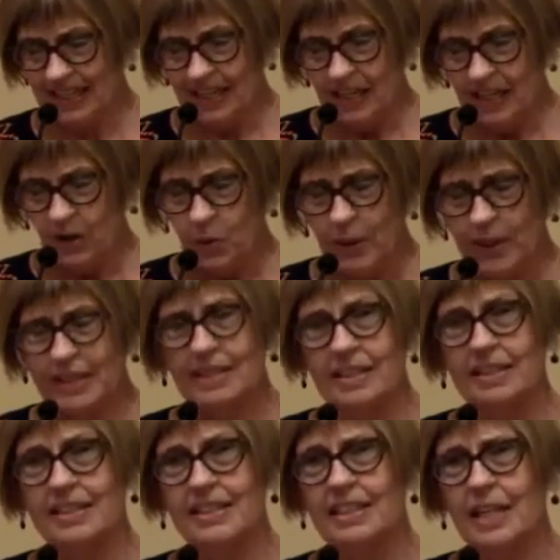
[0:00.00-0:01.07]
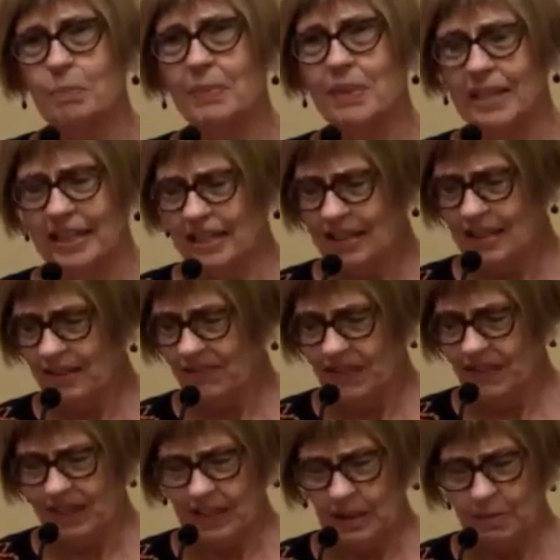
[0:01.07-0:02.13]
quit something, fill
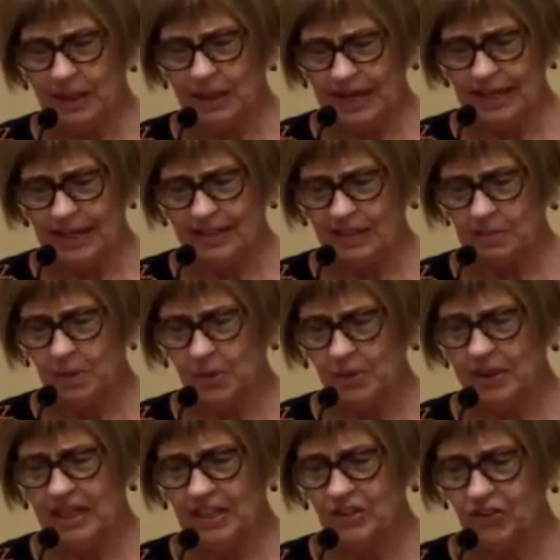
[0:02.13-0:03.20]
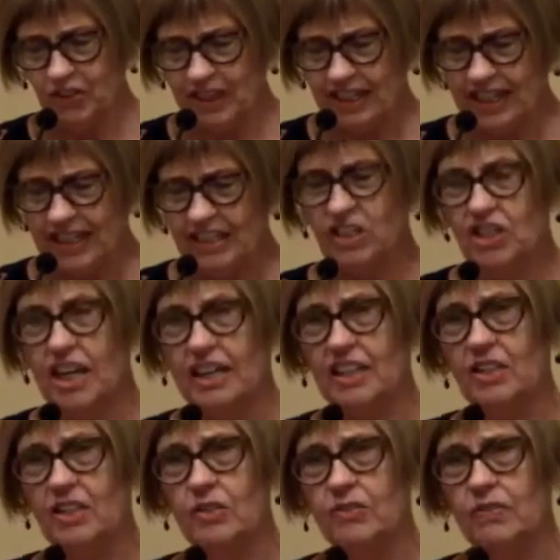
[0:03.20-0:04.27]
in the blank, smoking, drinking, checking
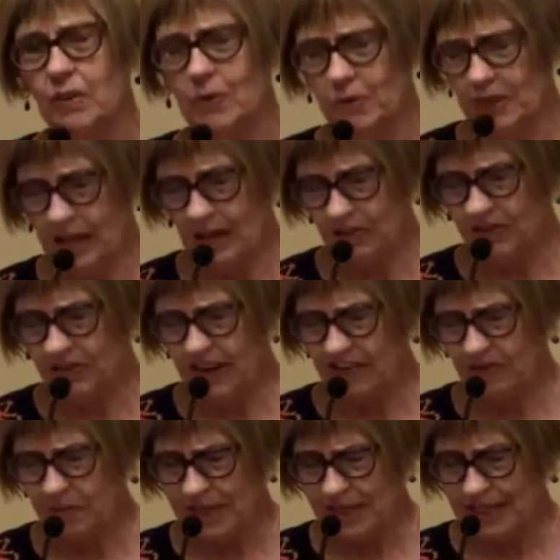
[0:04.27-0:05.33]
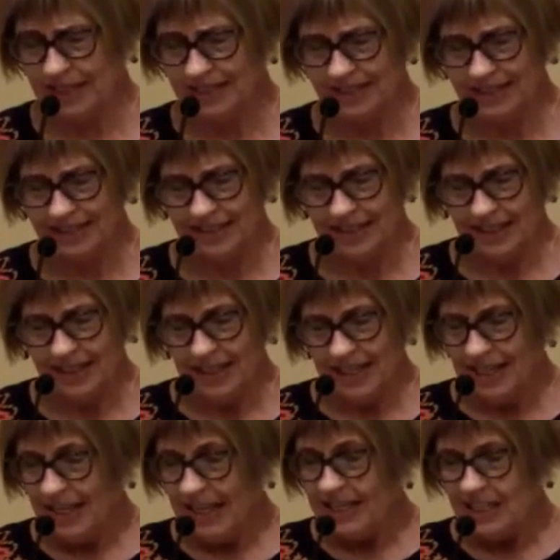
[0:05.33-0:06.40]
your phone every five minutes,
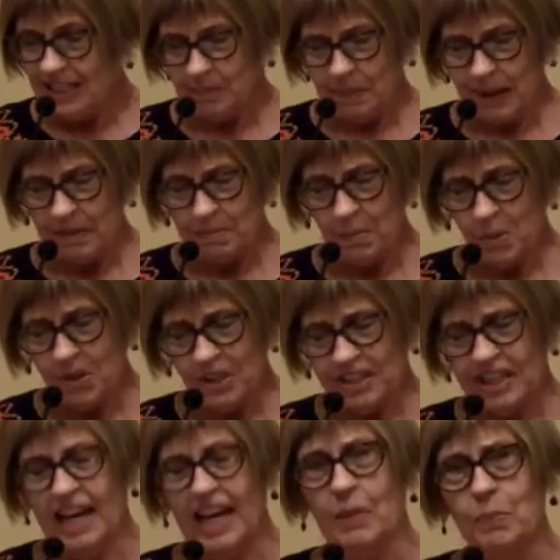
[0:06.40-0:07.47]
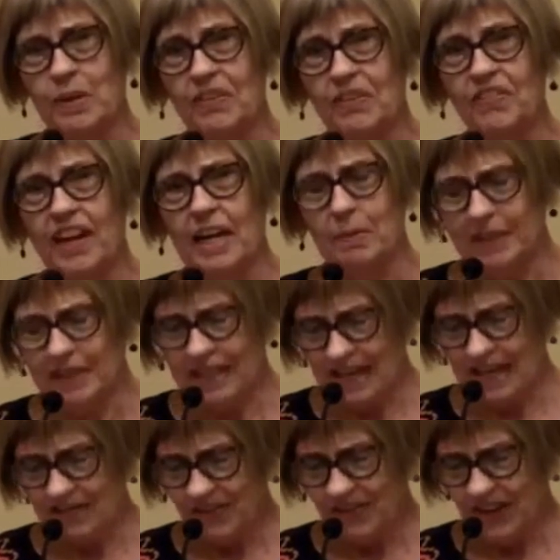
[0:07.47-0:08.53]
spend more time with family and
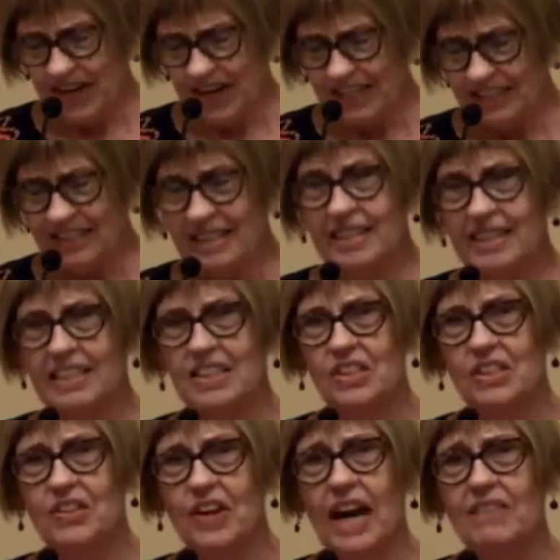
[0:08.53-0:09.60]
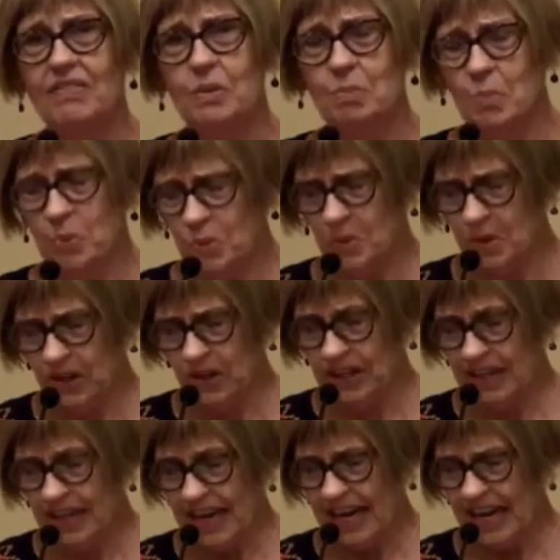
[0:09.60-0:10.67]
friends, travel more,
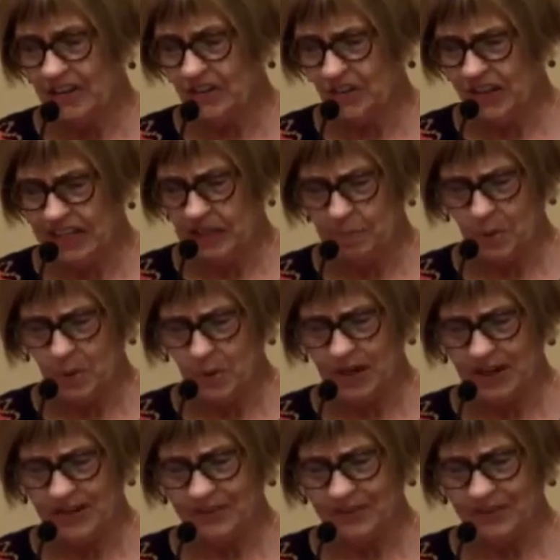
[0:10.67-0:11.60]
and read more.